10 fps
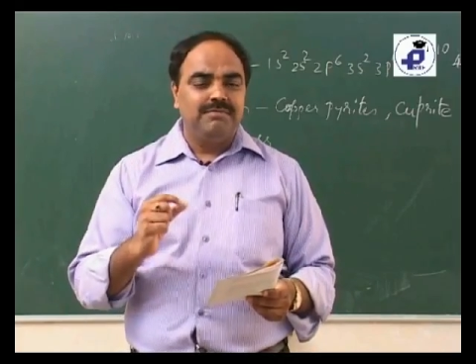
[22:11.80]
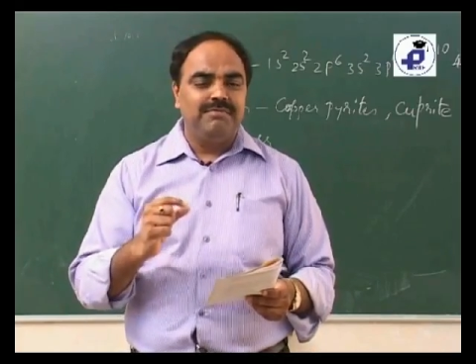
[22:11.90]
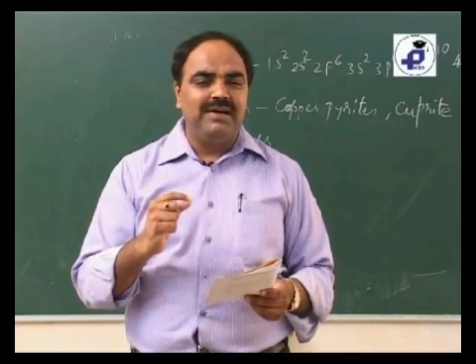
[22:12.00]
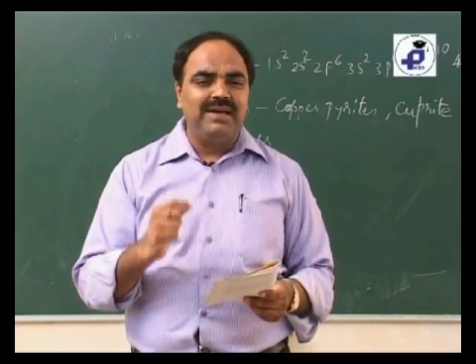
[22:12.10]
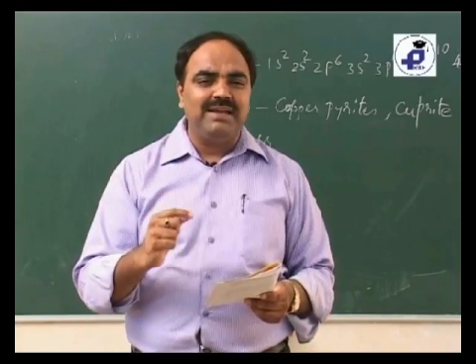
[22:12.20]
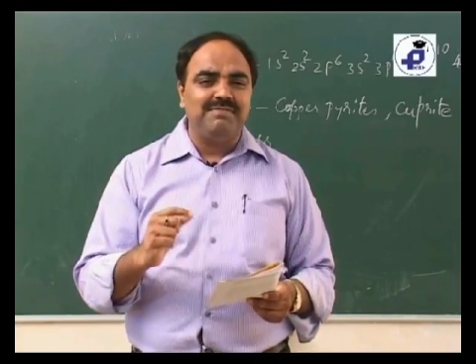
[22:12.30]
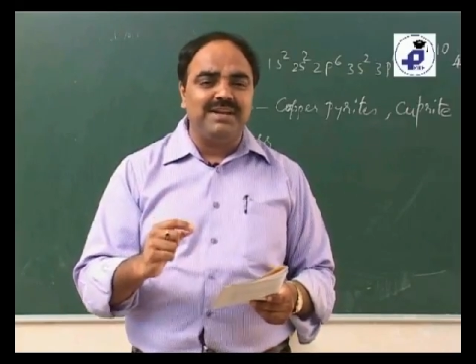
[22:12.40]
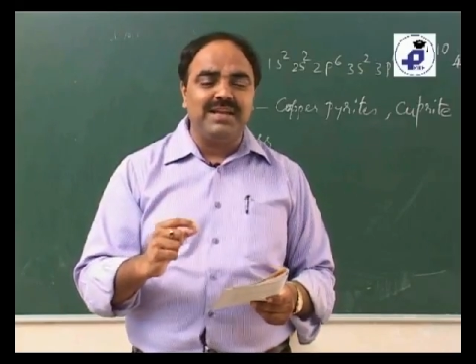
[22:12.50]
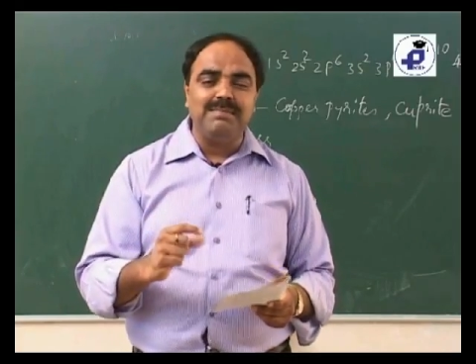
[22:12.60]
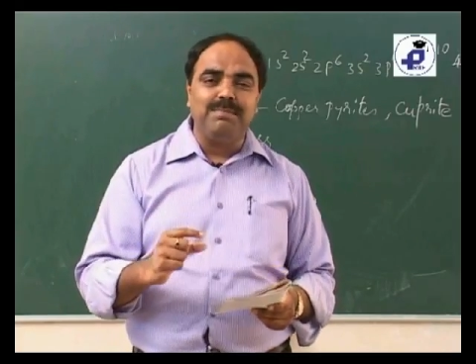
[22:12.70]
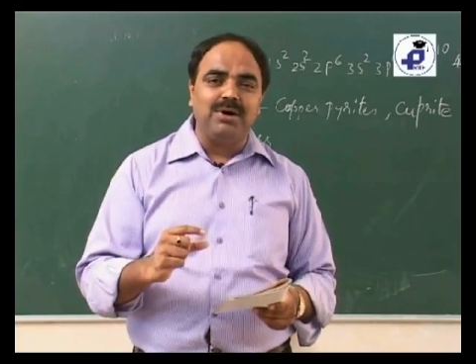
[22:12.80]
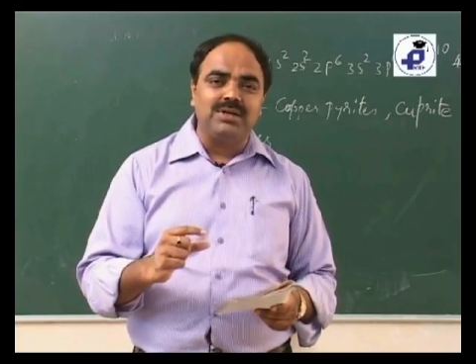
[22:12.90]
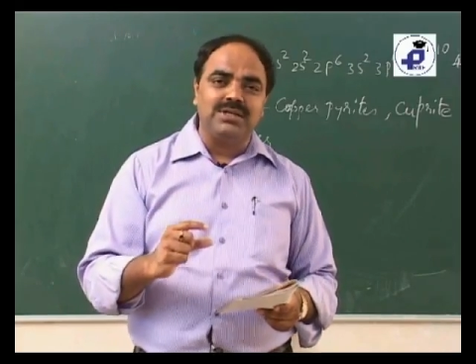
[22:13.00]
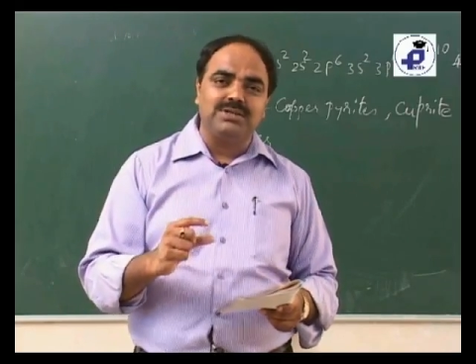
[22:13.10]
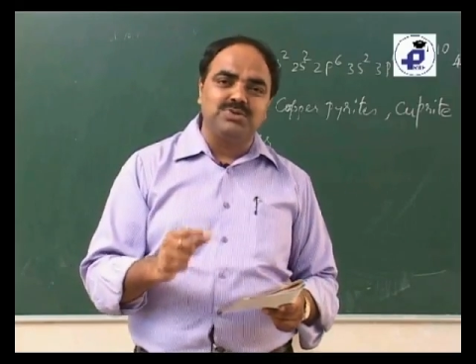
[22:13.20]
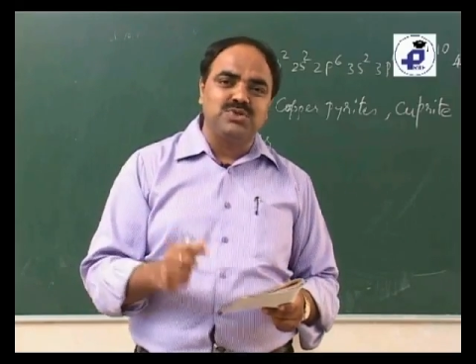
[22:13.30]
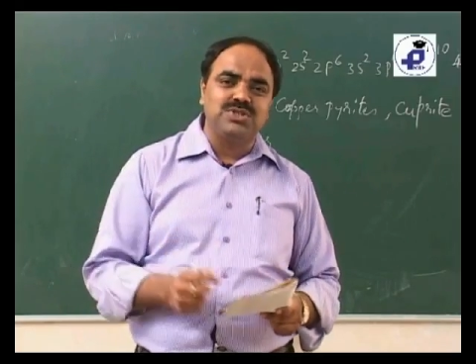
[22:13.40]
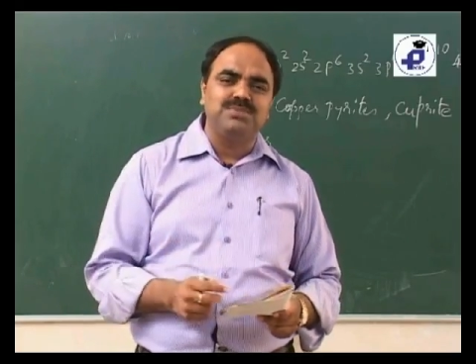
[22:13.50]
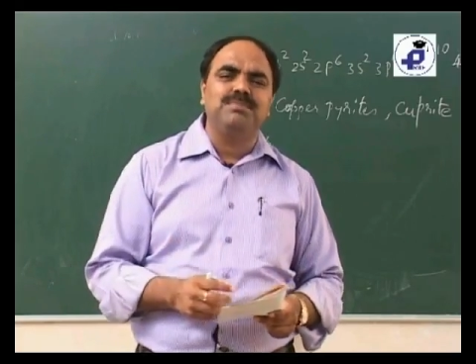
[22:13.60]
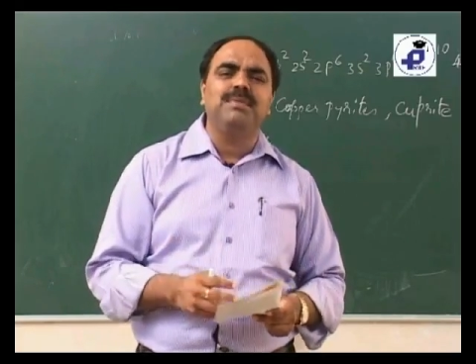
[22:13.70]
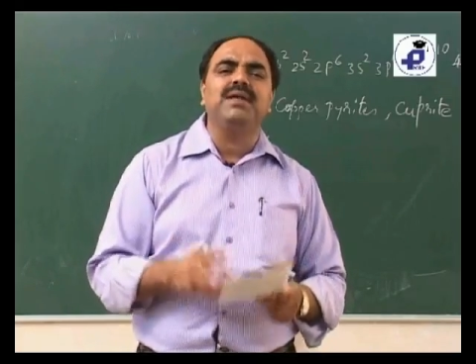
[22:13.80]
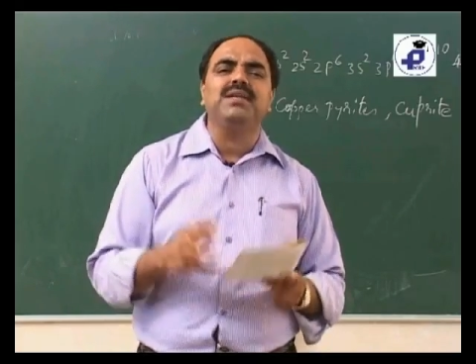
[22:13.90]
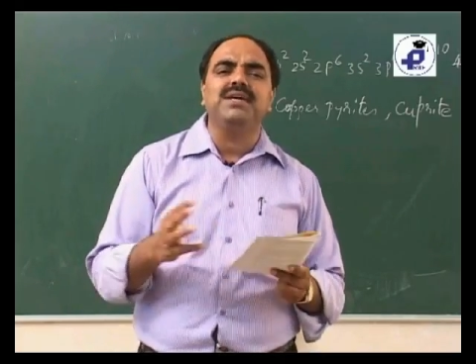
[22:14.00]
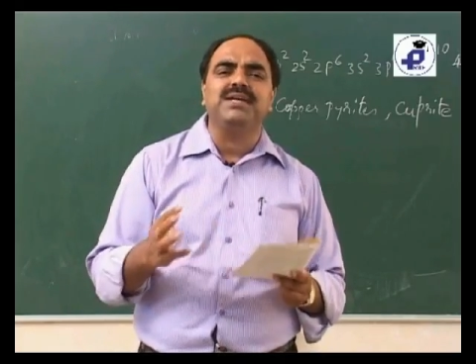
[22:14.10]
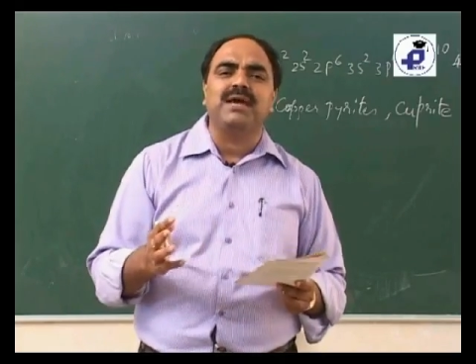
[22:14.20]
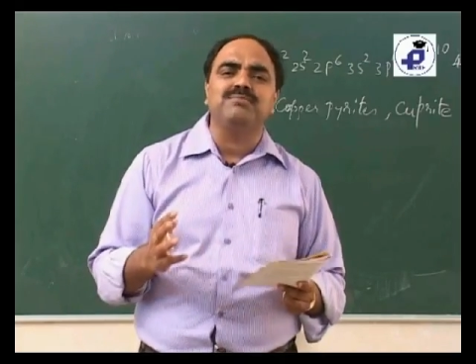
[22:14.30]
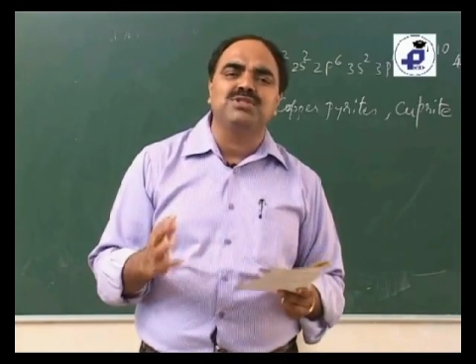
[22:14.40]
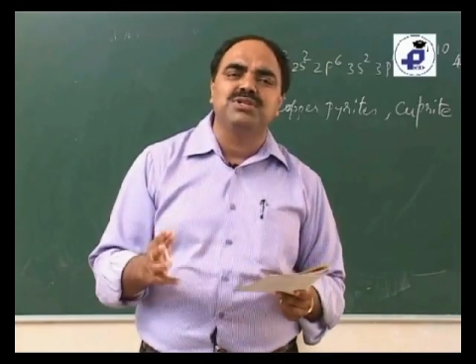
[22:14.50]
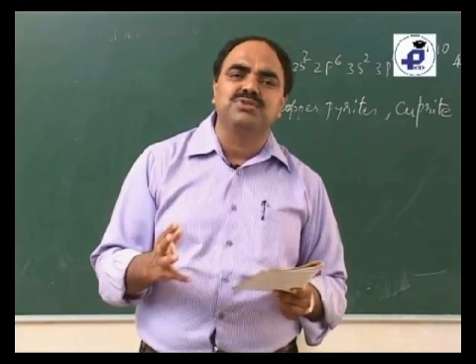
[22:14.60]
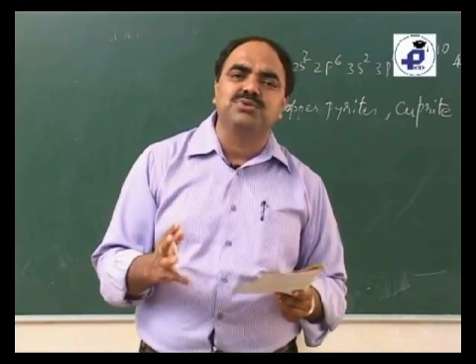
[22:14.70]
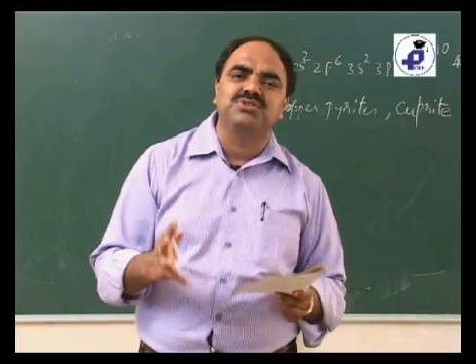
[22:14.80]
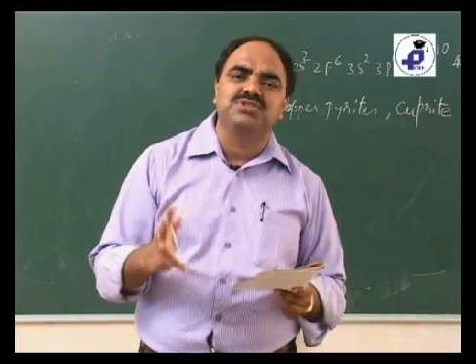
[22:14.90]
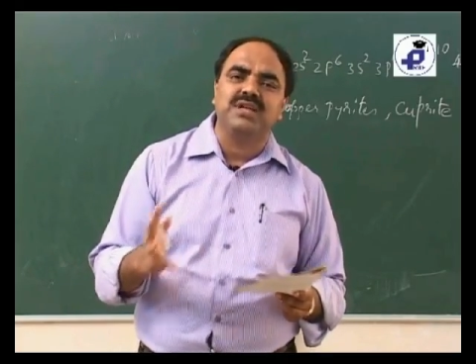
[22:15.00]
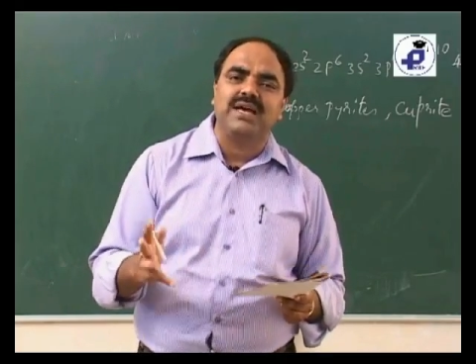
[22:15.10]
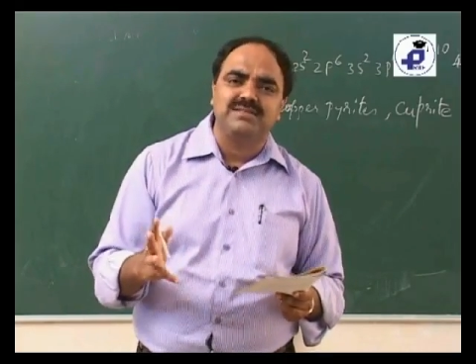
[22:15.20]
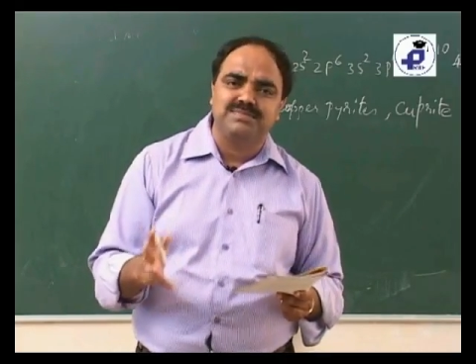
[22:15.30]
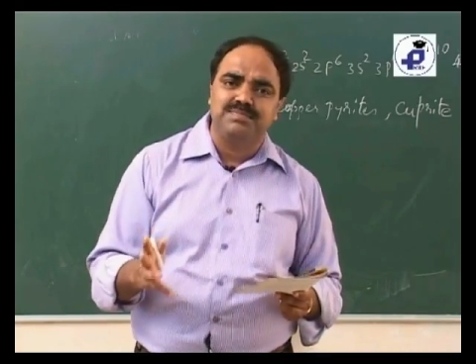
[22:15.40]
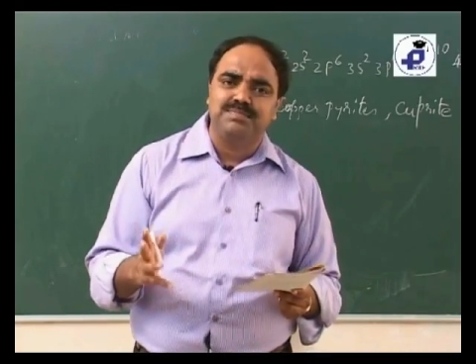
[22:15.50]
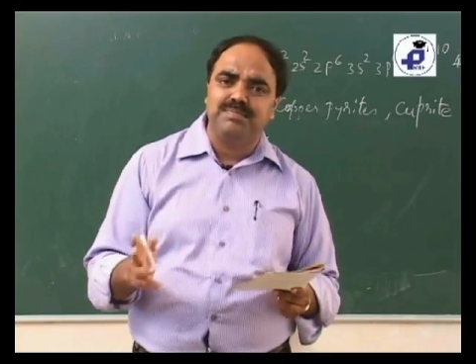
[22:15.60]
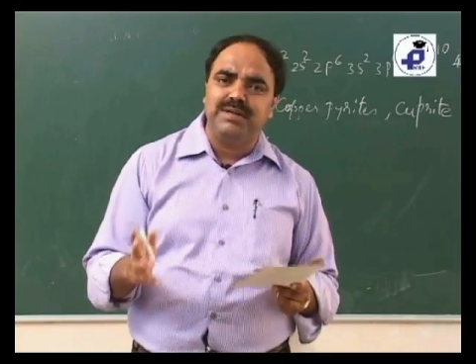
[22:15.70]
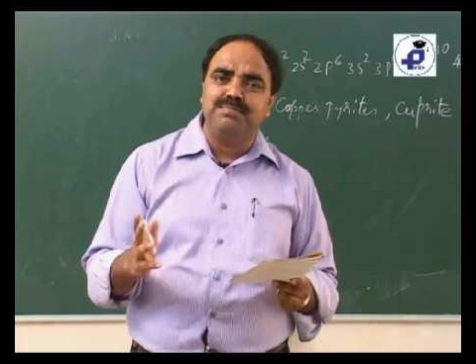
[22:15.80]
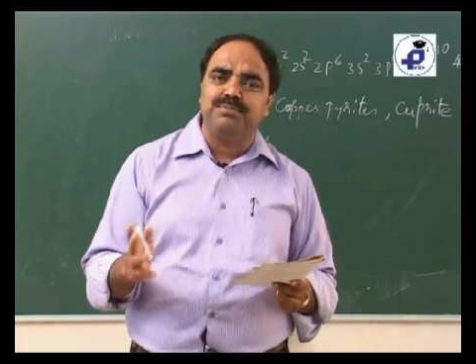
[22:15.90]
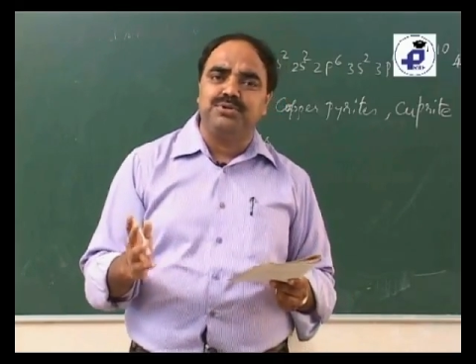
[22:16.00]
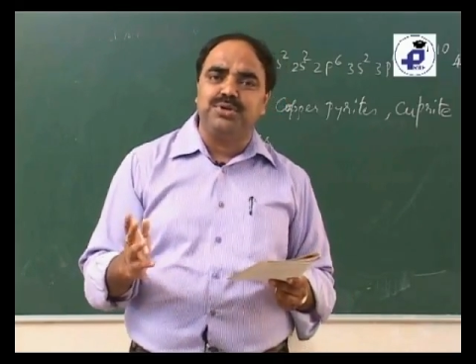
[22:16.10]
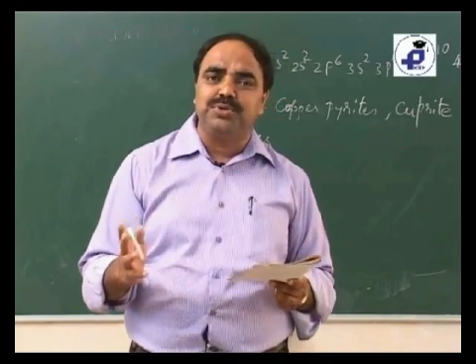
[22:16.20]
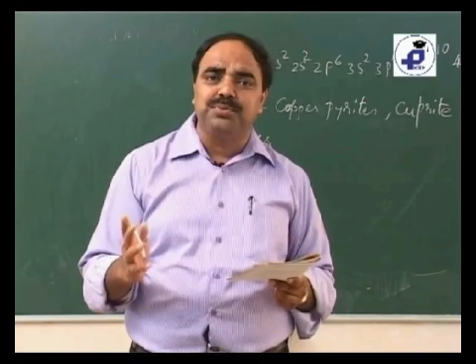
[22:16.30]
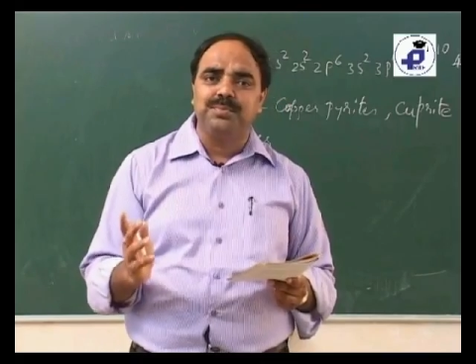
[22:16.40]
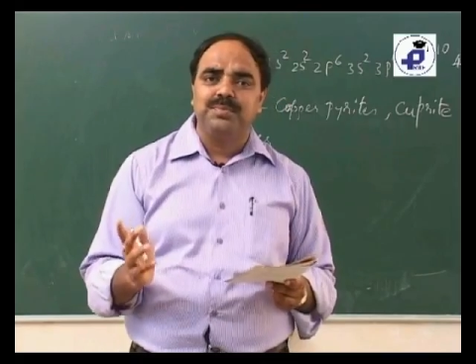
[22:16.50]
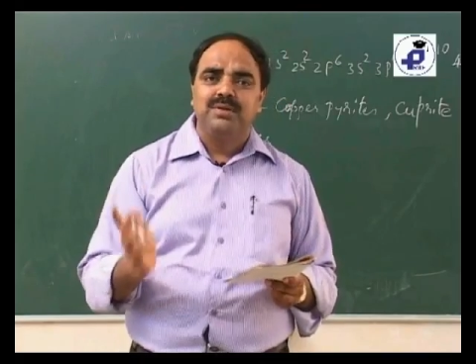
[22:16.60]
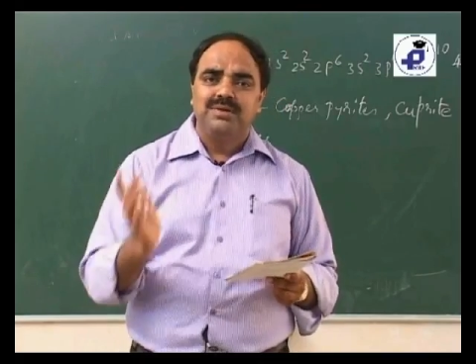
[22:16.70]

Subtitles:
Very, very important question. Many a times this question has been put to you.